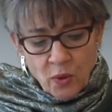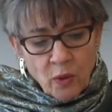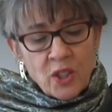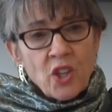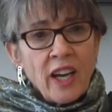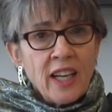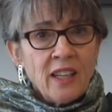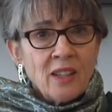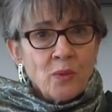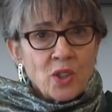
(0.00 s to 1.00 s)

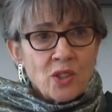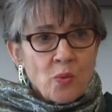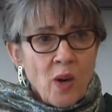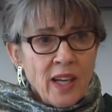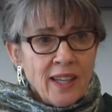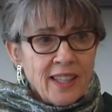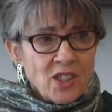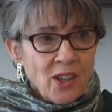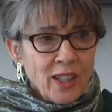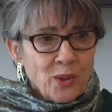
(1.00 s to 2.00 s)
which is why I
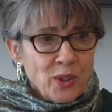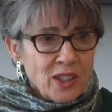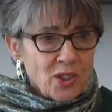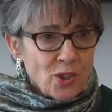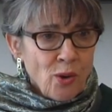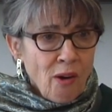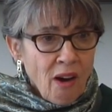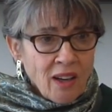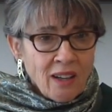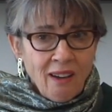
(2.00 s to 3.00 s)
titled this
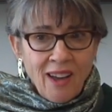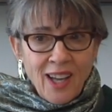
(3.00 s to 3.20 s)
talk,